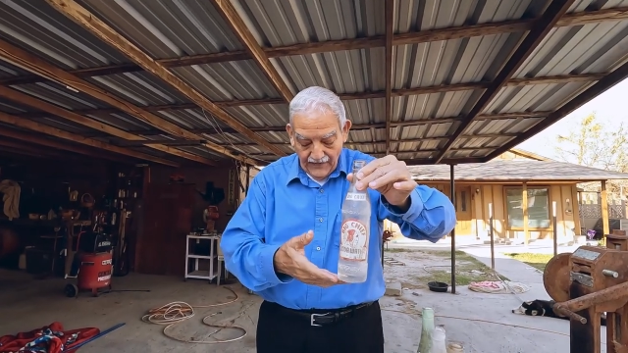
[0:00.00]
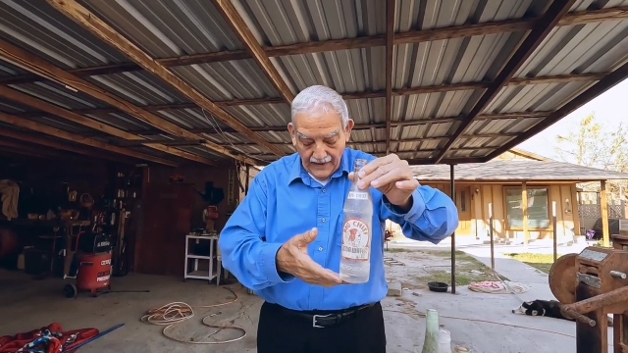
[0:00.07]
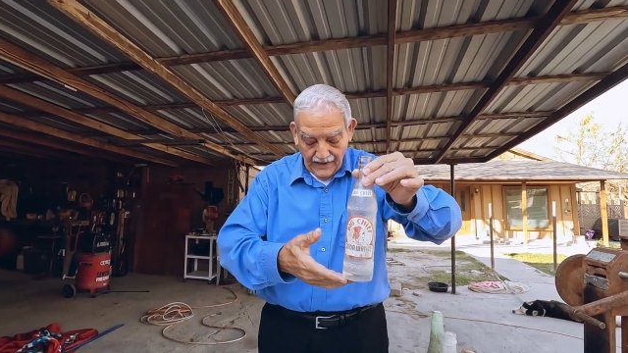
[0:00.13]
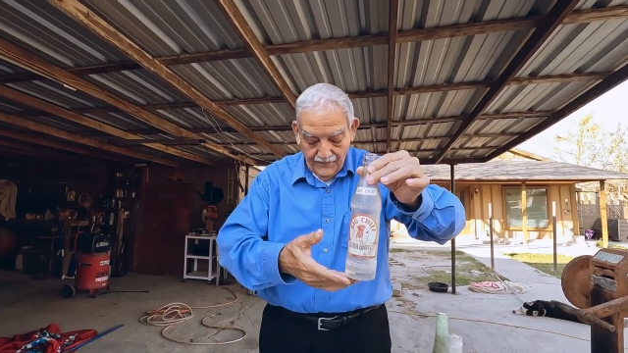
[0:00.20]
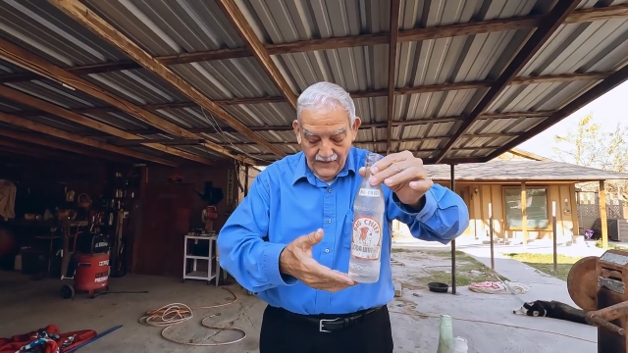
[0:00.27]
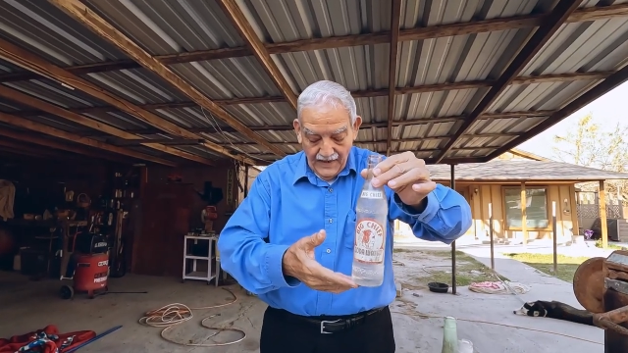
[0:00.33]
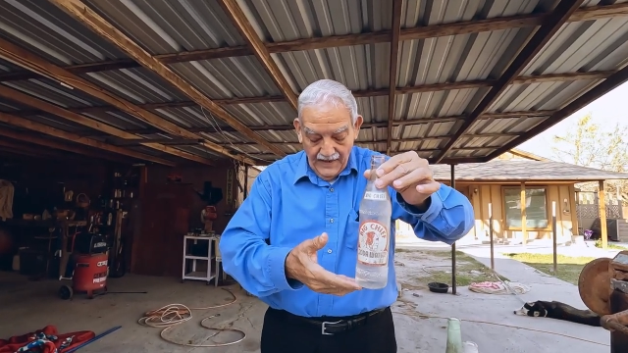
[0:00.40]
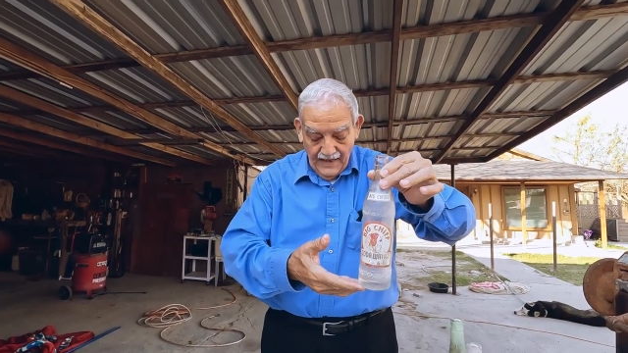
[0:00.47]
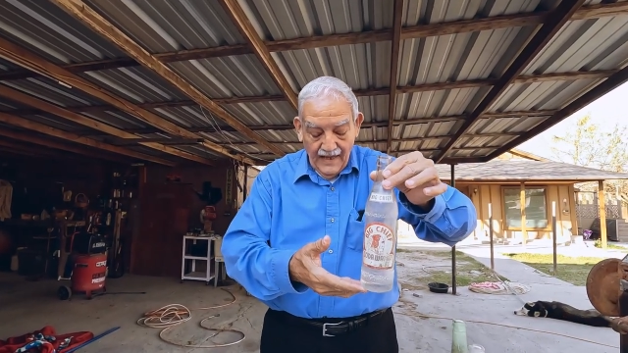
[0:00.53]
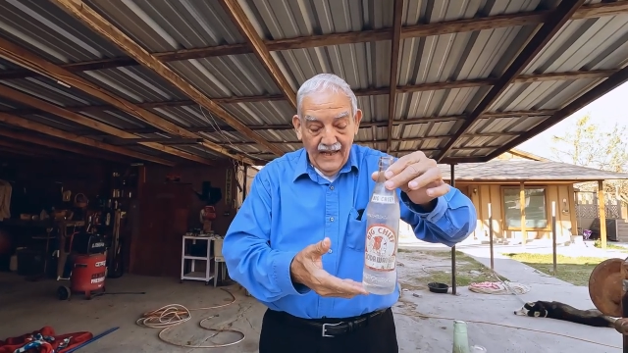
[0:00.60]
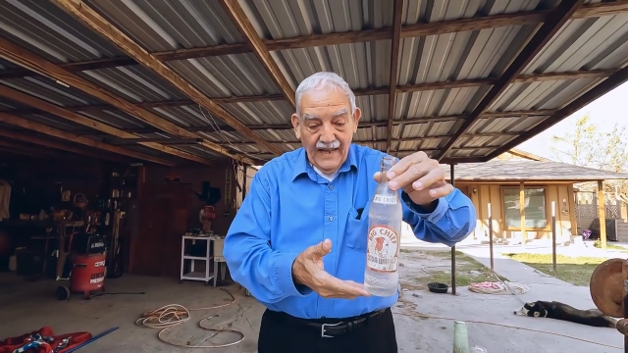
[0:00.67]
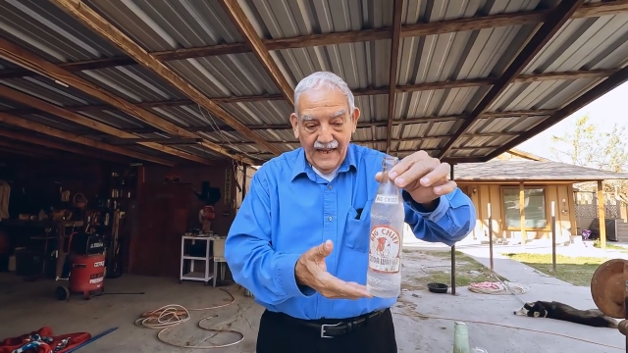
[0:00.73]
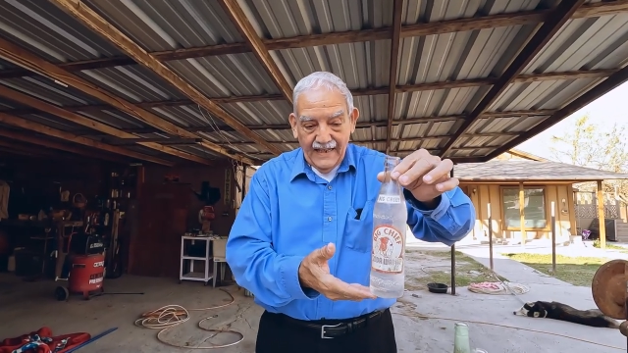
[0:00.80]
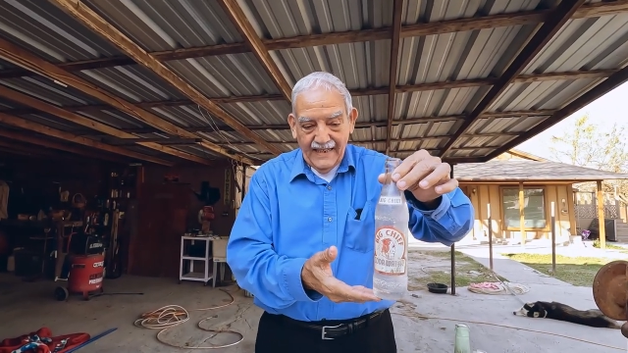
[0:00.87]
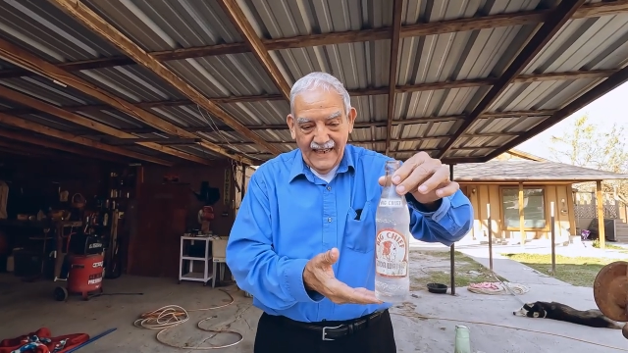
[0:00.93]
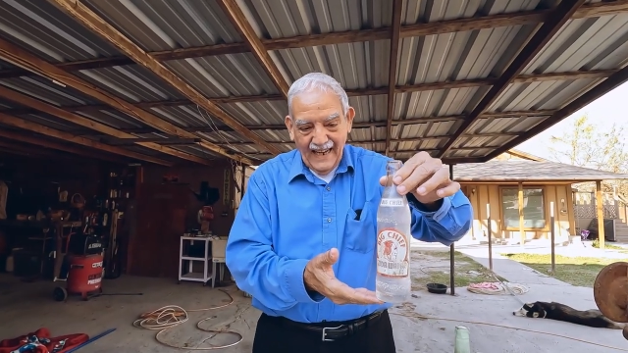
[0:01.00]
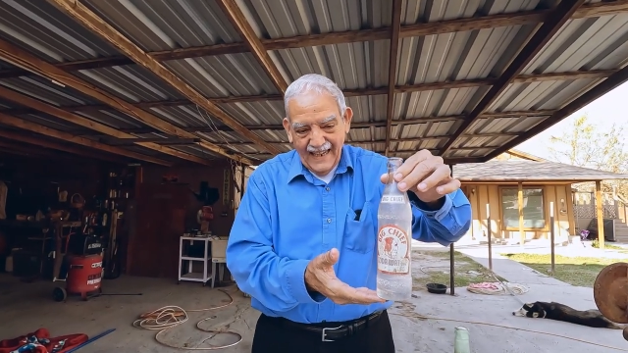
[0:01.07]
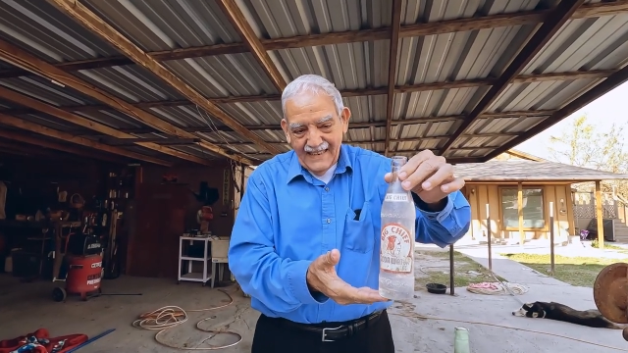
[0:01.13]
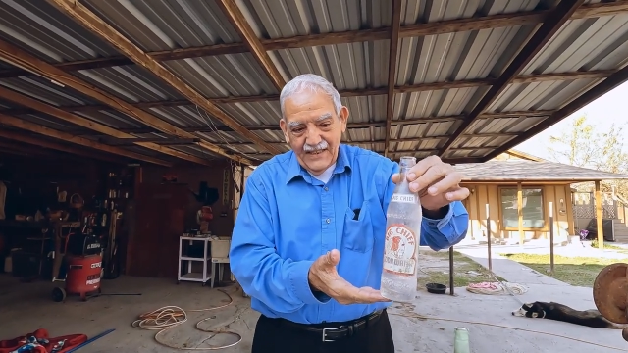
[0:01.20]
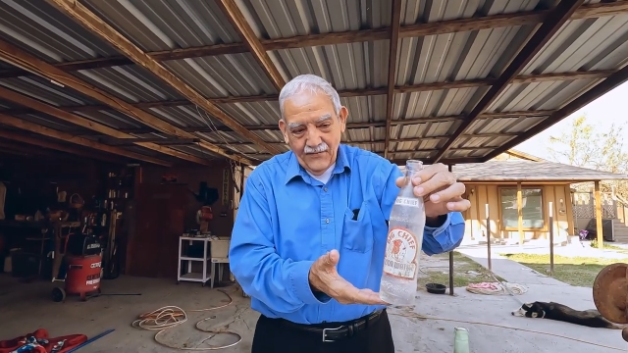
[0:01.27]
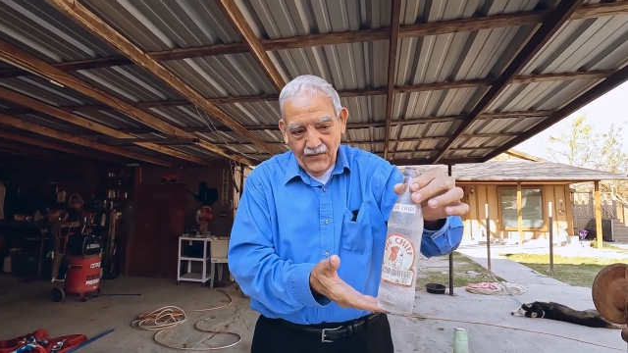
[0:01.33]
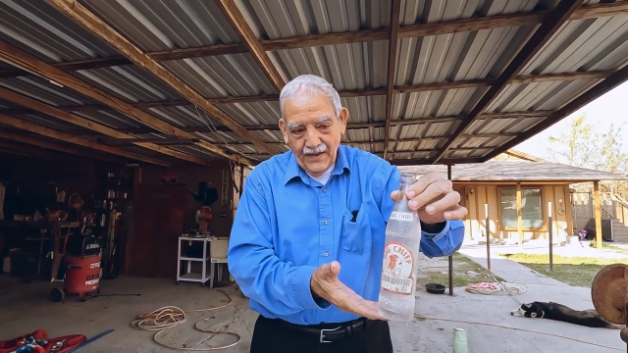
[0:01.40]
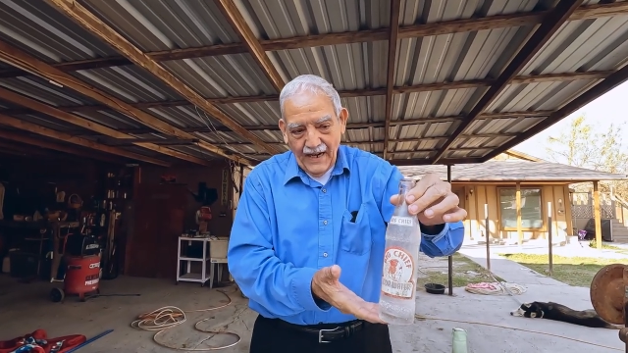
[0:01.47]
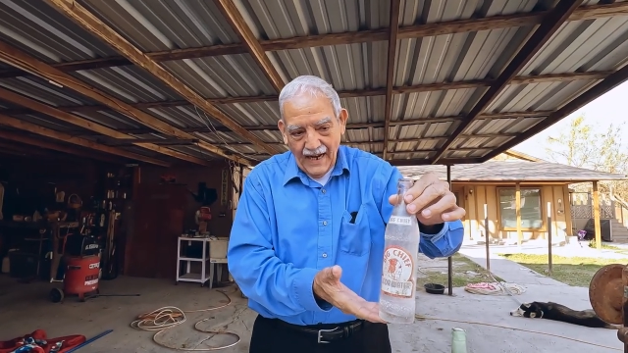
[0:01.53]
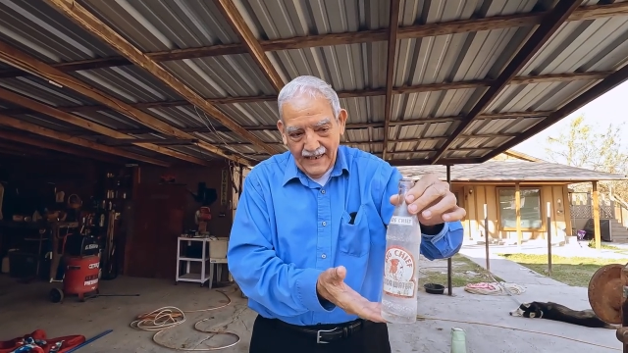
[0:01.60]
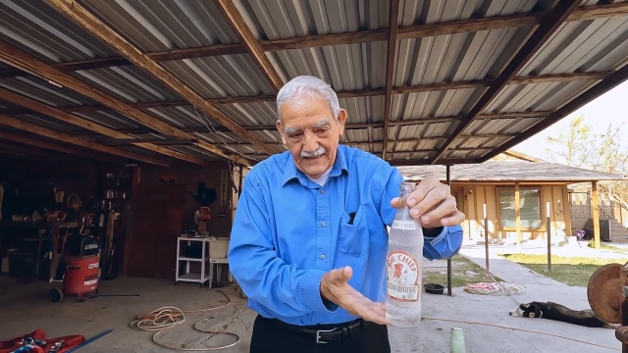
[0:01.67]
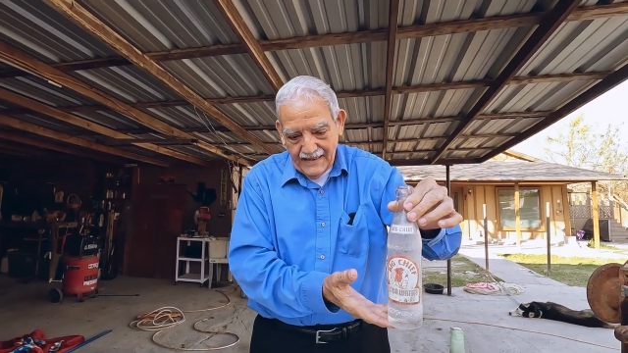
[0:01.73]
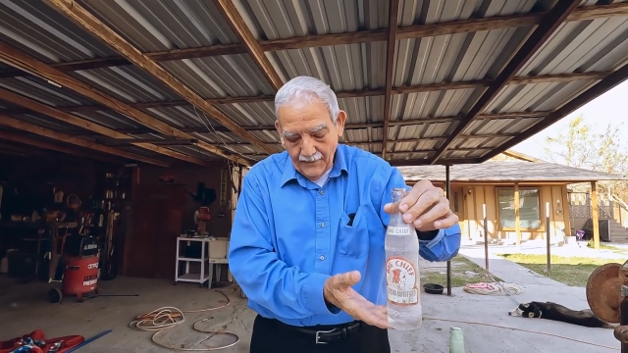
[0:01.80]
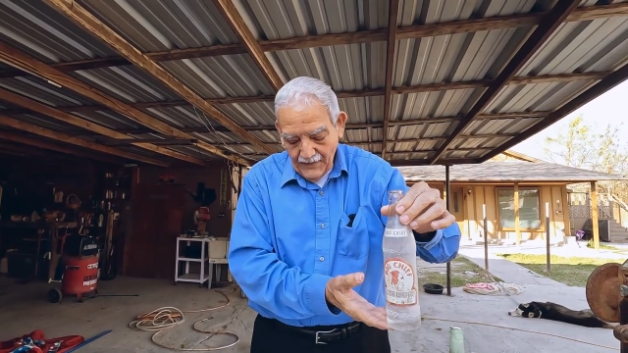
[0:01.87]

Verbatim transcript: uh, And they had different heights